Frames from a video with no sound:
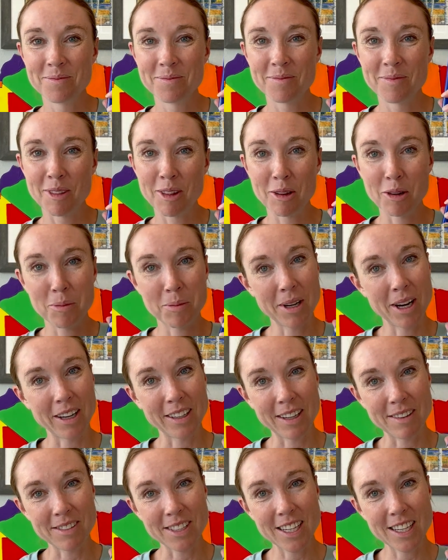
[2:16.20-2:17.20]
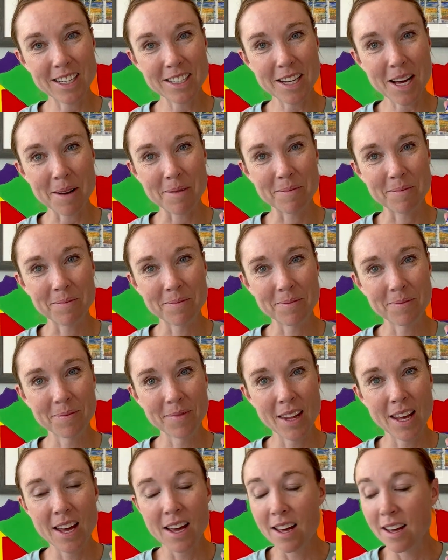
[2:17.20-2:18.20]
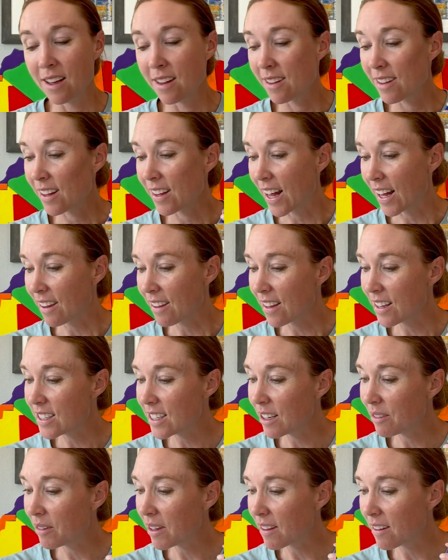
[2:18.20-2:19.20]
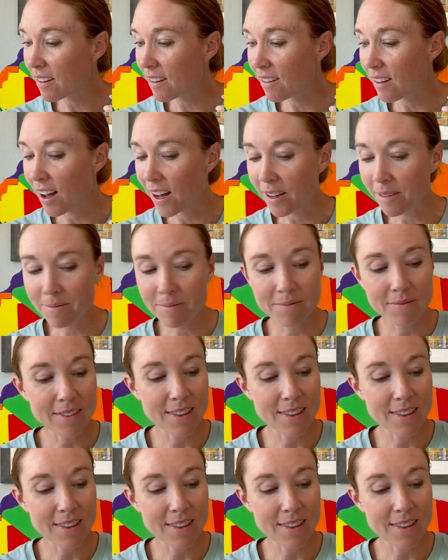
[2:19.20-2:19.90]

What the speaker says: So we'll put our left hand on top. So that's the tin whistle song.